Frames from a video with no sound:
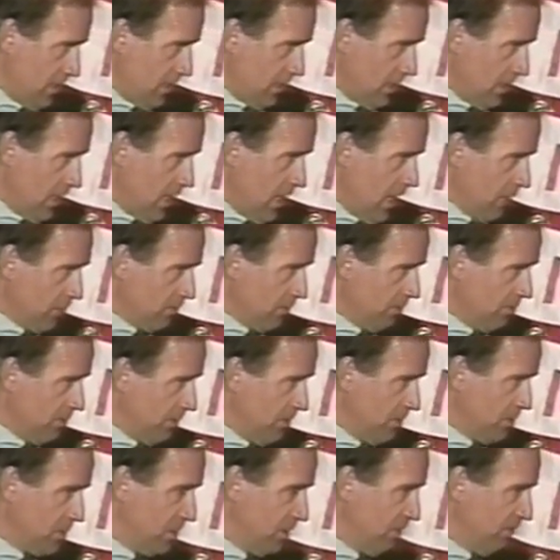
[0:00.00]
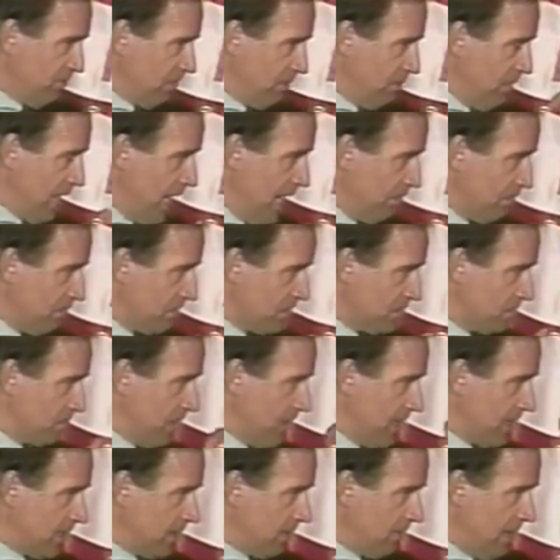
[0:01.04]
contribution from my
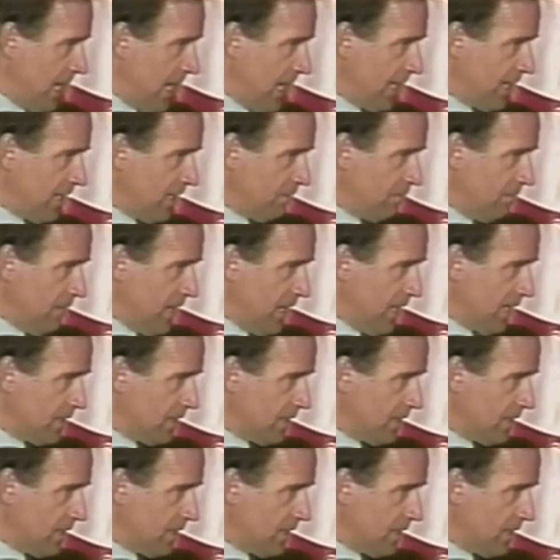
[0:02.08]
perspective I could make